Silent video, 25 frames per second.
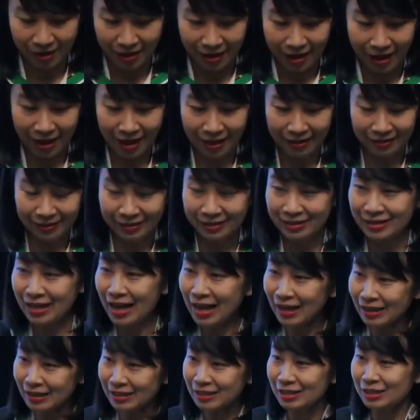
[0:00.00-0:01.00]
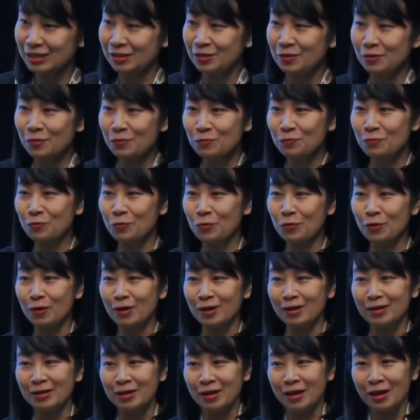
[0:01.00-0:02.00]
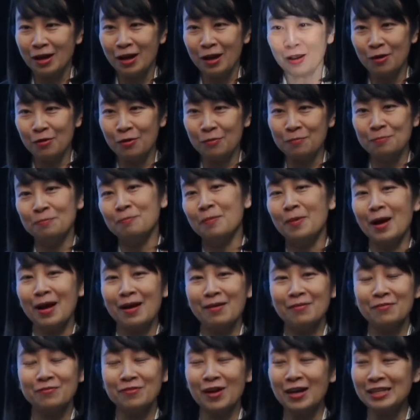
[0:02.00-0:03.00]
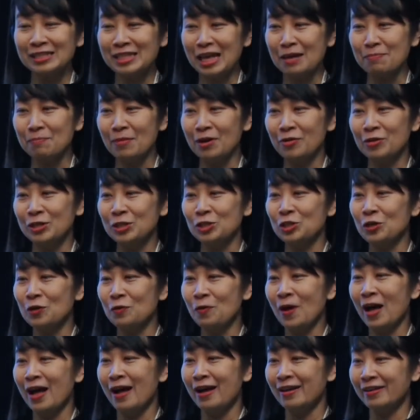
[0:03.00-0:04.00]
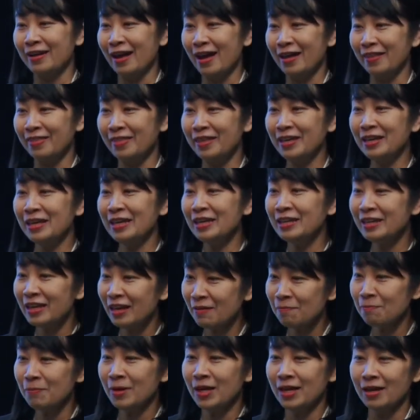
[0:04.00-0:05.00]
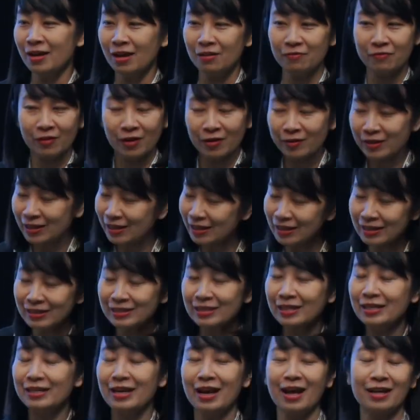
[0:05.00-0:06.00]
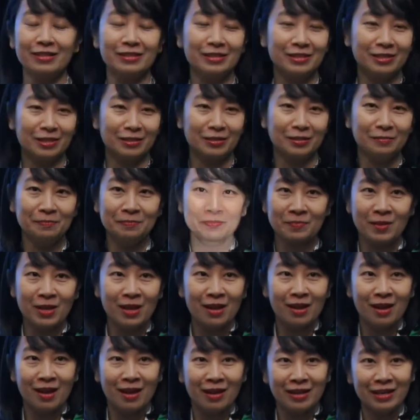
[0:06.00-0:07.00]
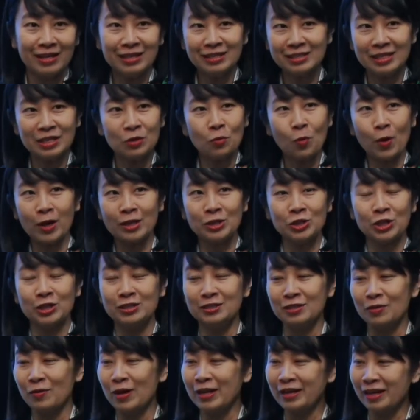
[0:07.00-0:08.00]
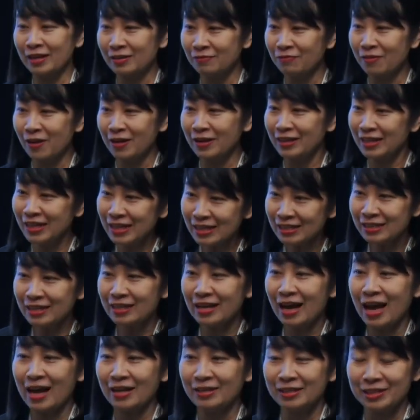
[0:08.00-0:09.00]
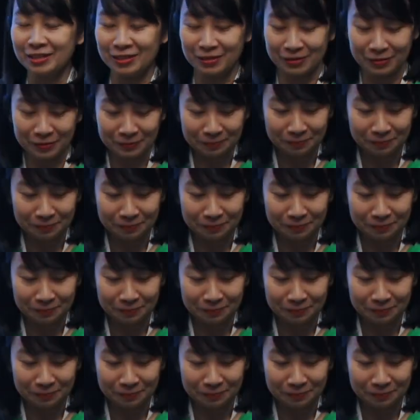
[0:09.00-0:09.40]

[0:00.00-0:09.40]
And thanks for um, Vice Admiral Chauhan. I think he gave me a very easy answer, easy question so I can find easy answer.